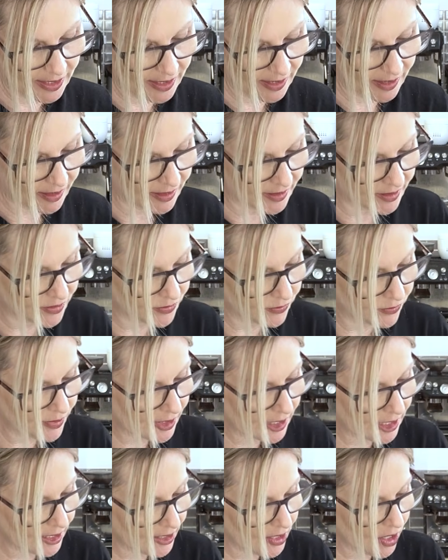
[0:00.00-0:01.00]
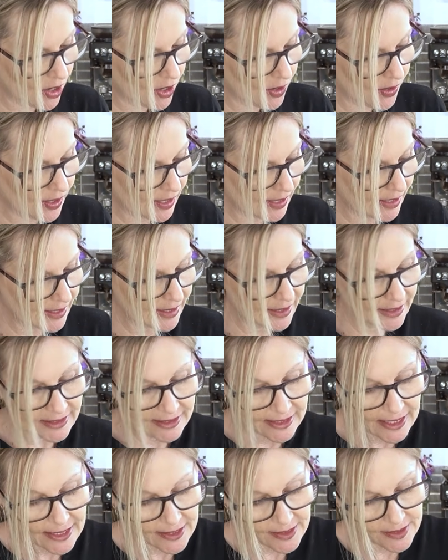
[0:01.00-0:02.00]
is really only,
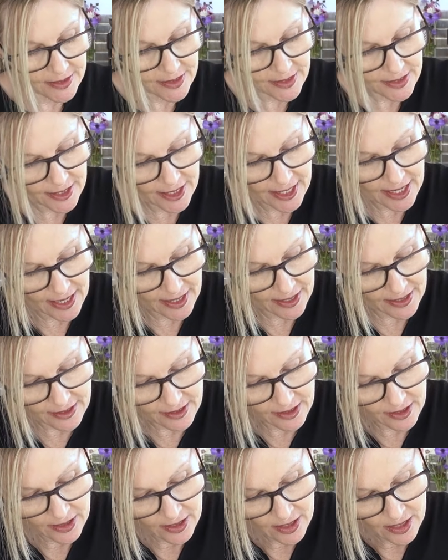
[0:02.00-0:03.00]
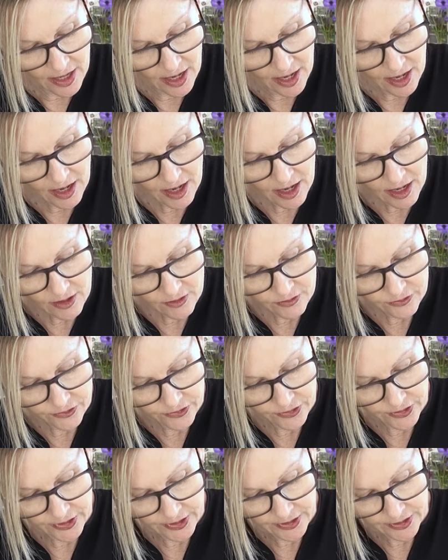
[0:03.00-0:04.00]
it's less than
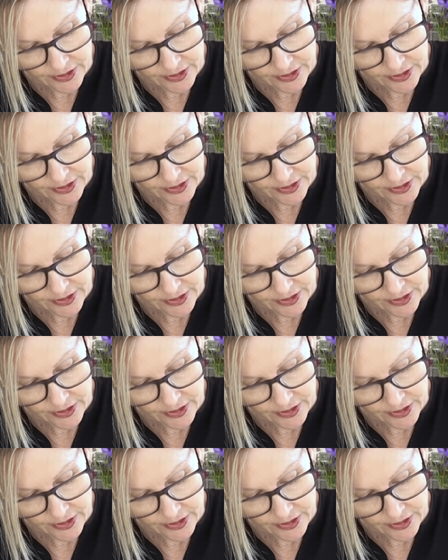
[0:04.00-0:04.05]
half